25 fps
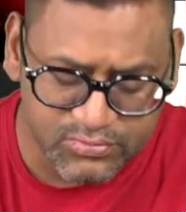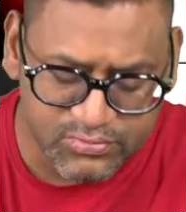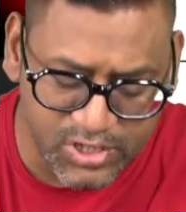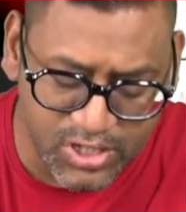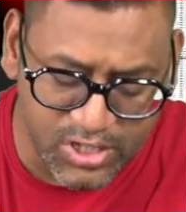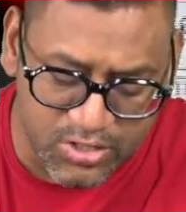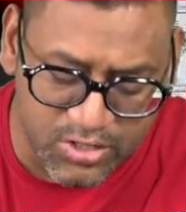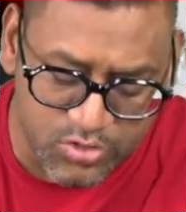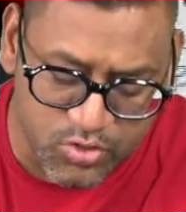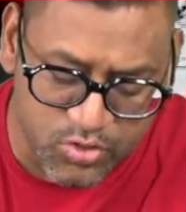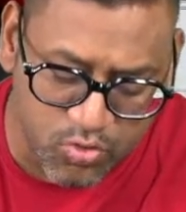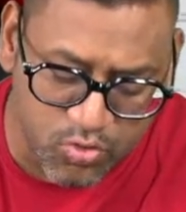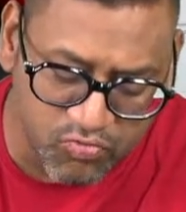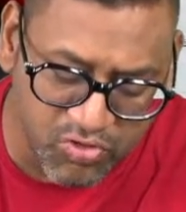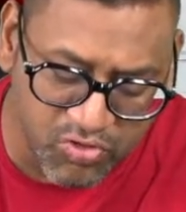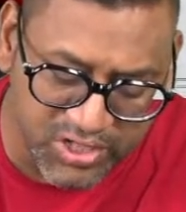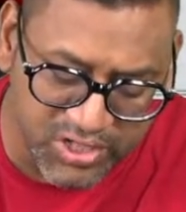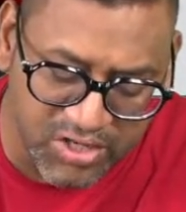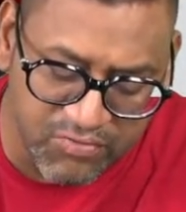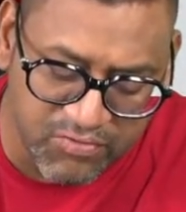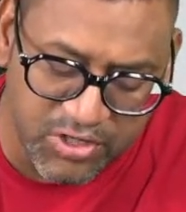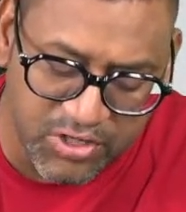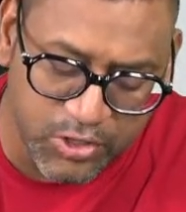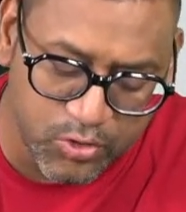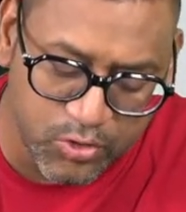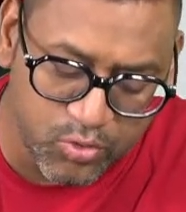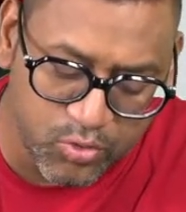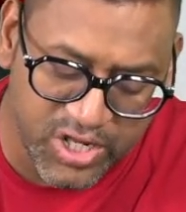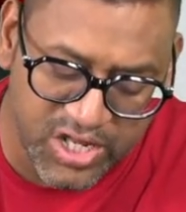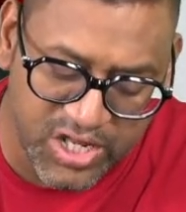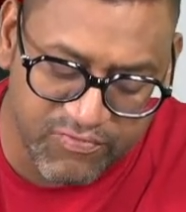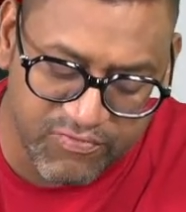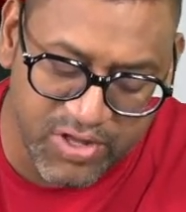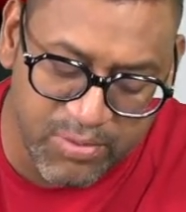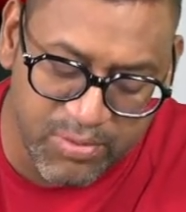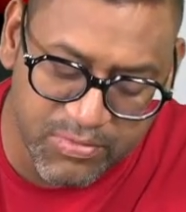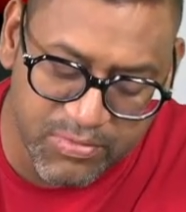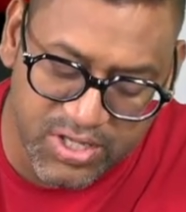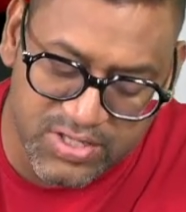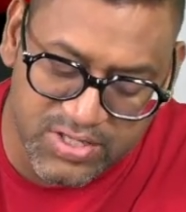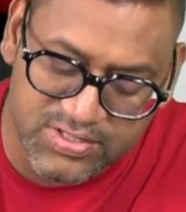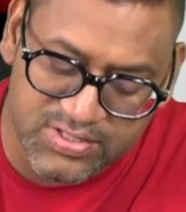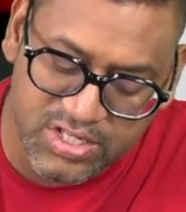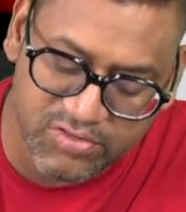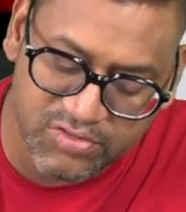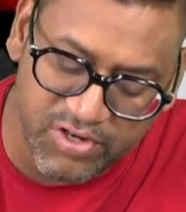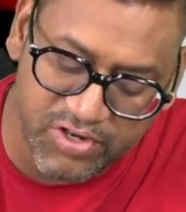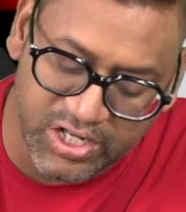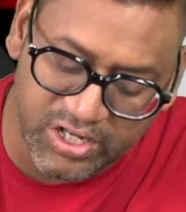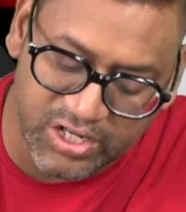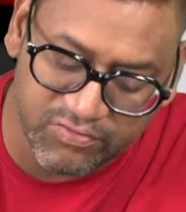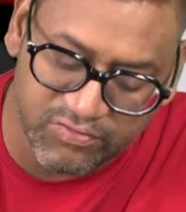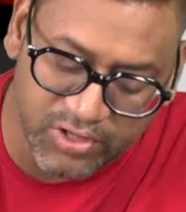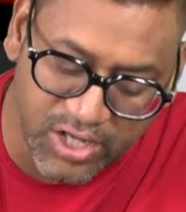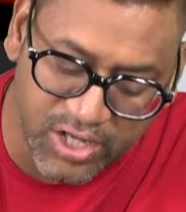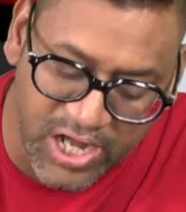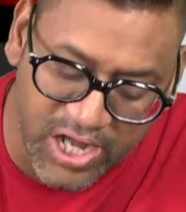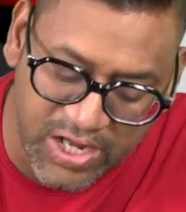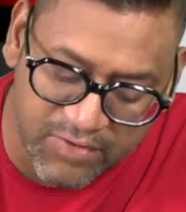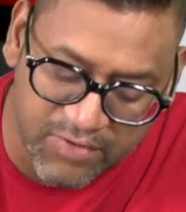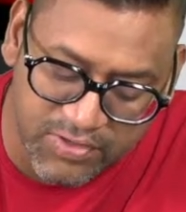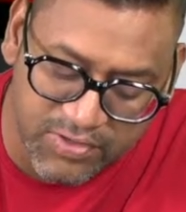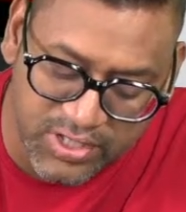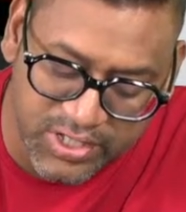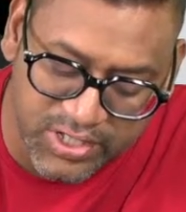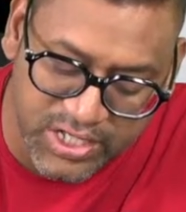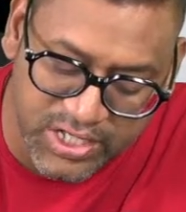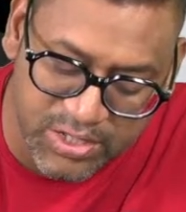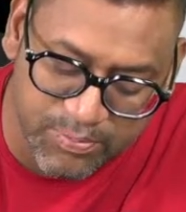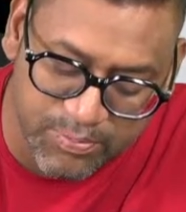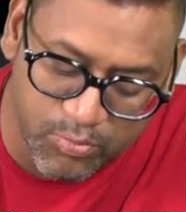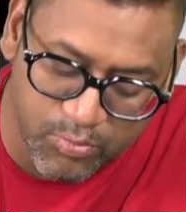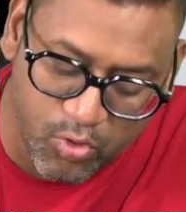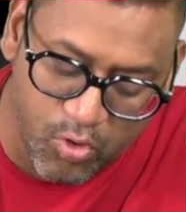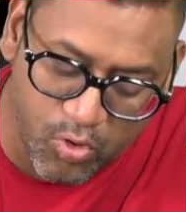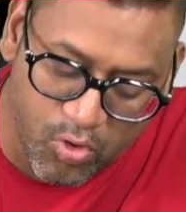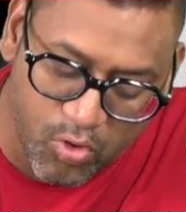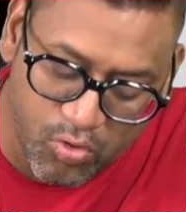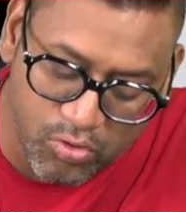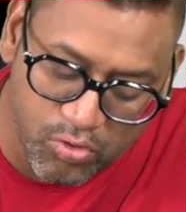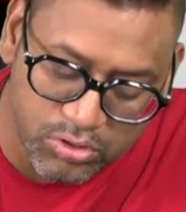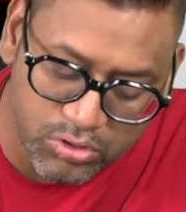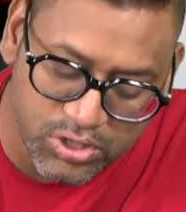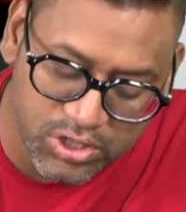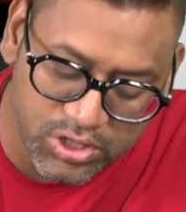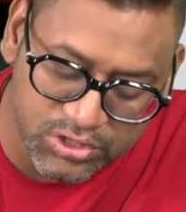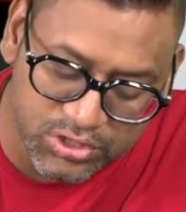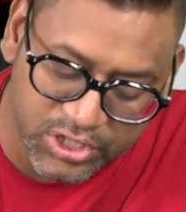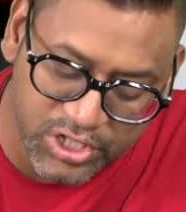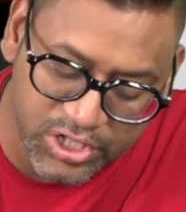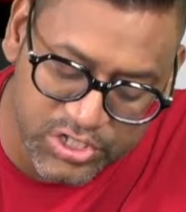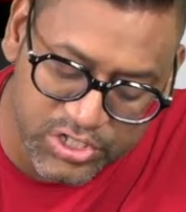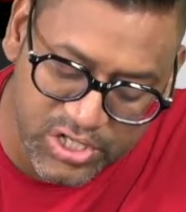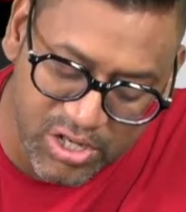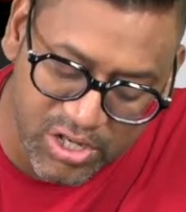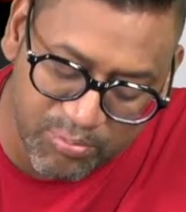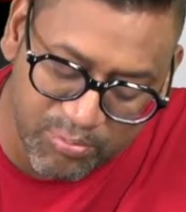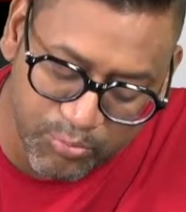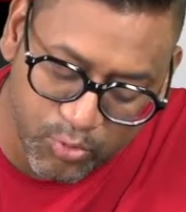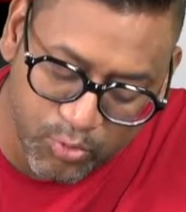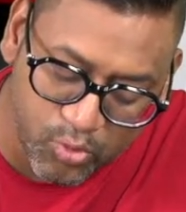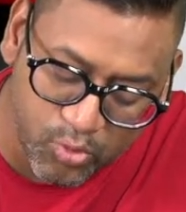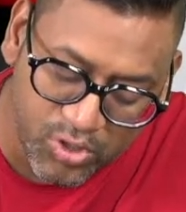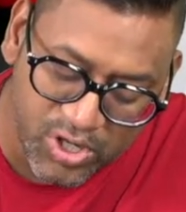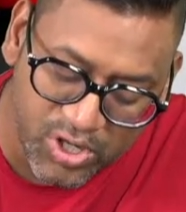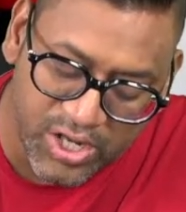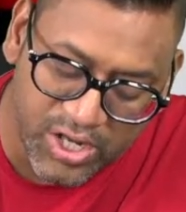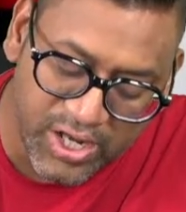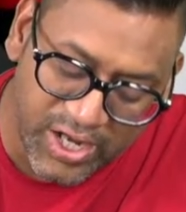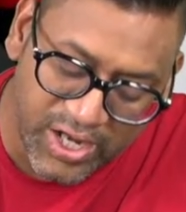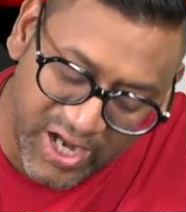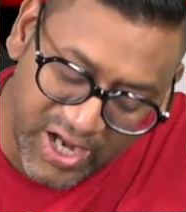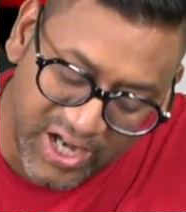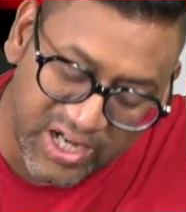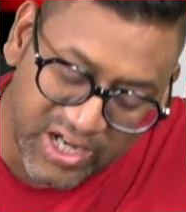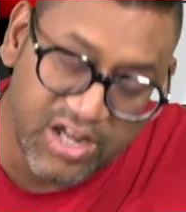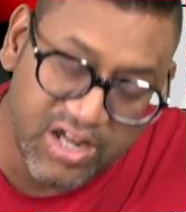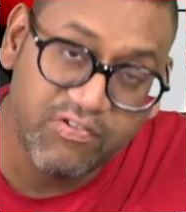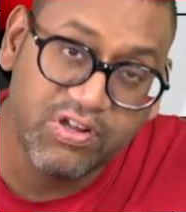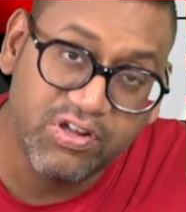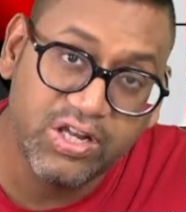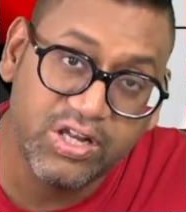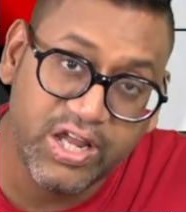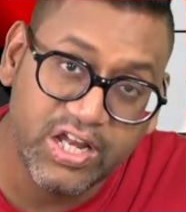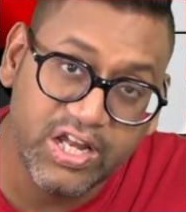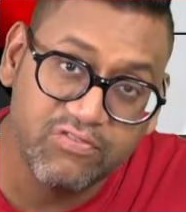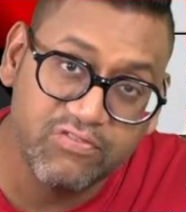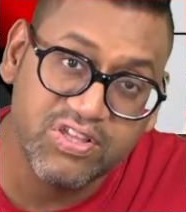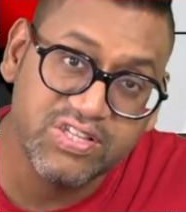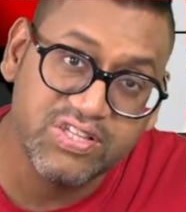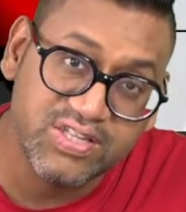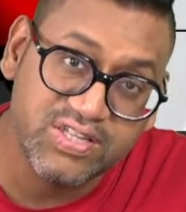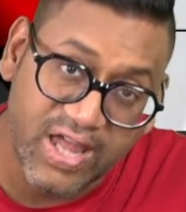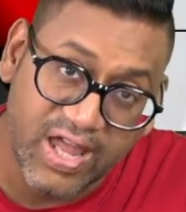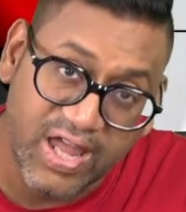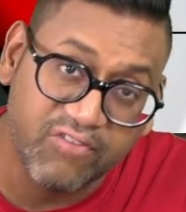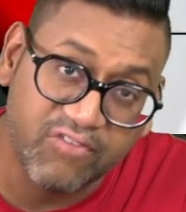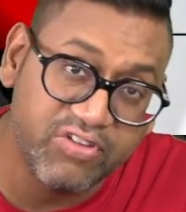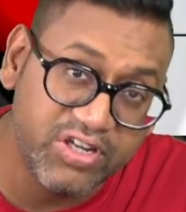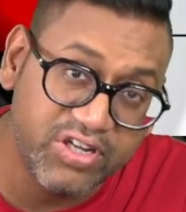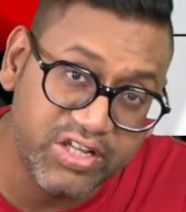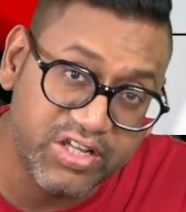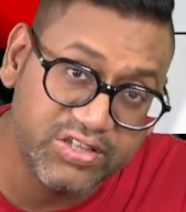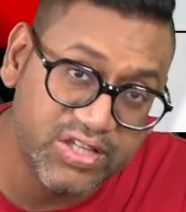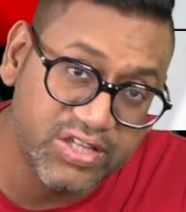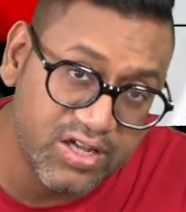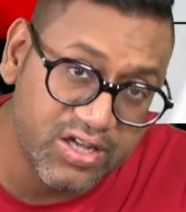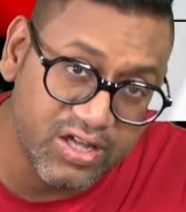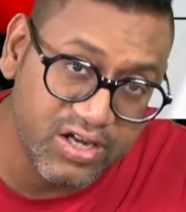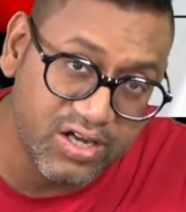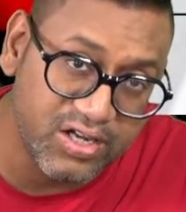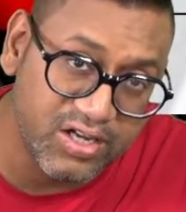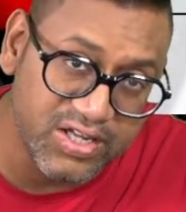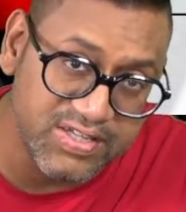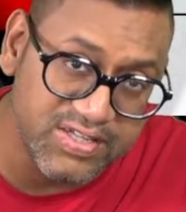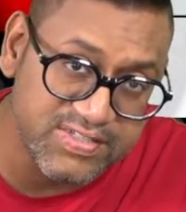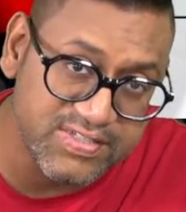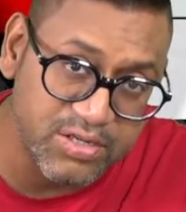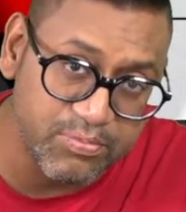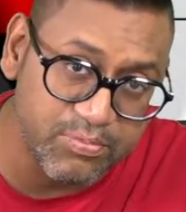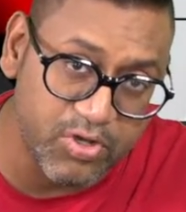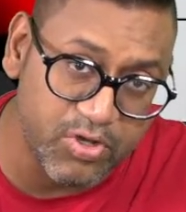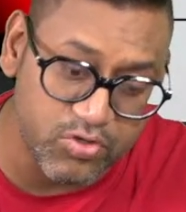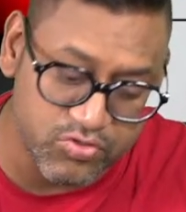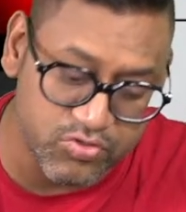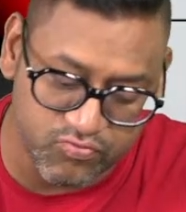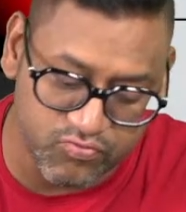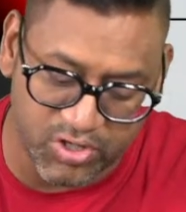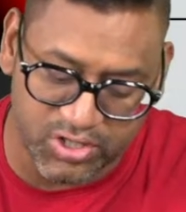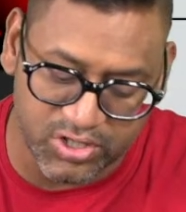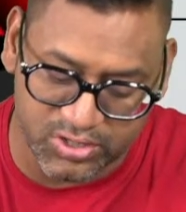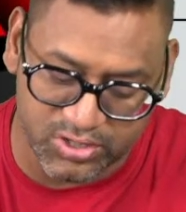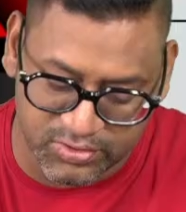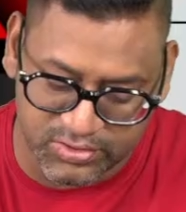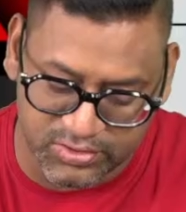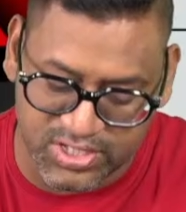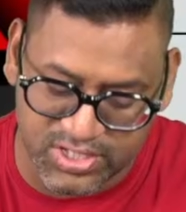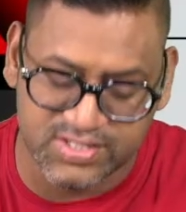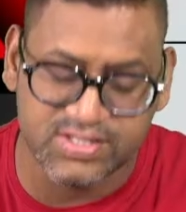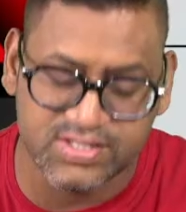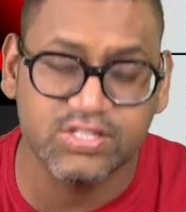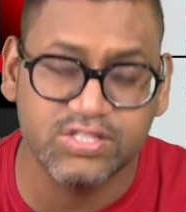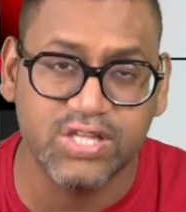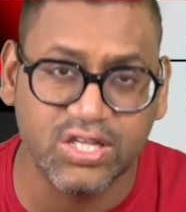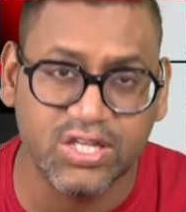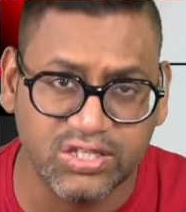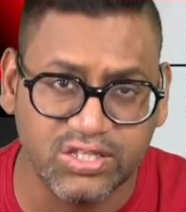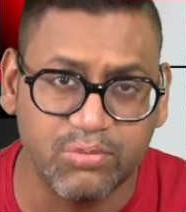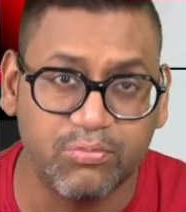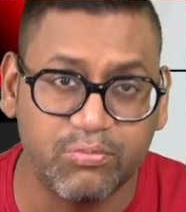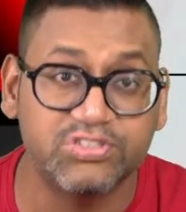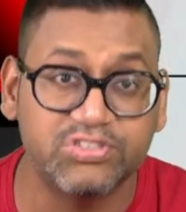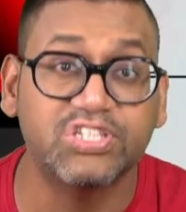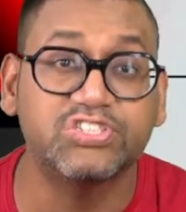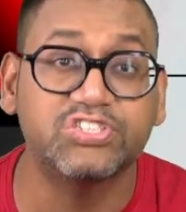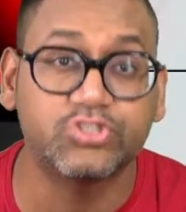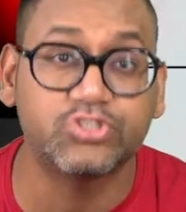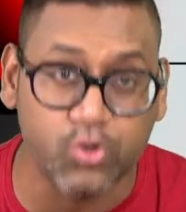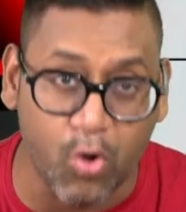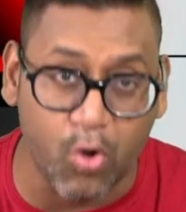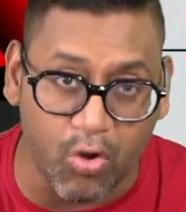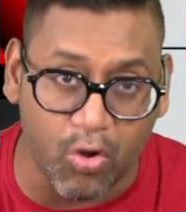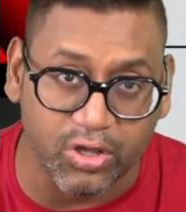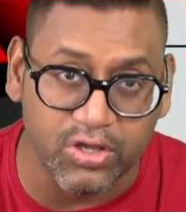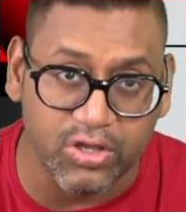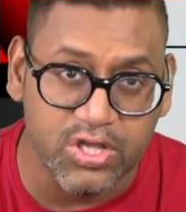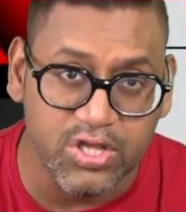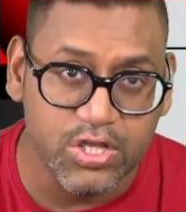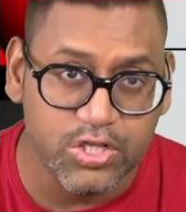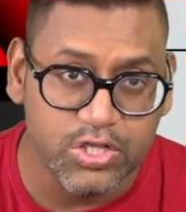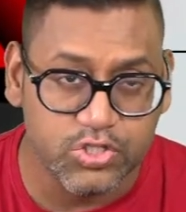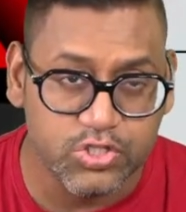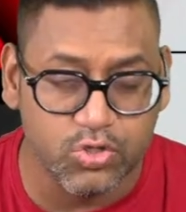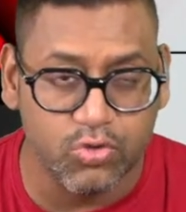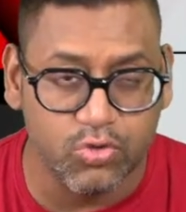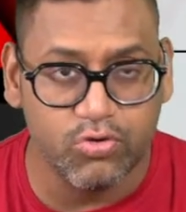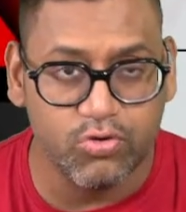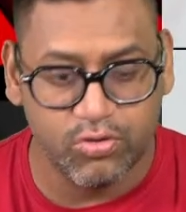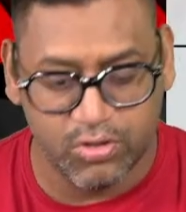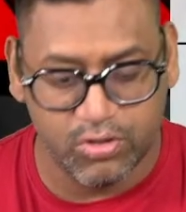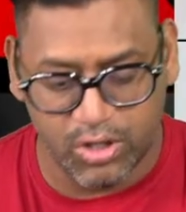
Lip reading: so what I will do, if I'm conservative, I will keep all the three shampoo and I will invest heavily in the current asset, because what this is nothing but the stock. So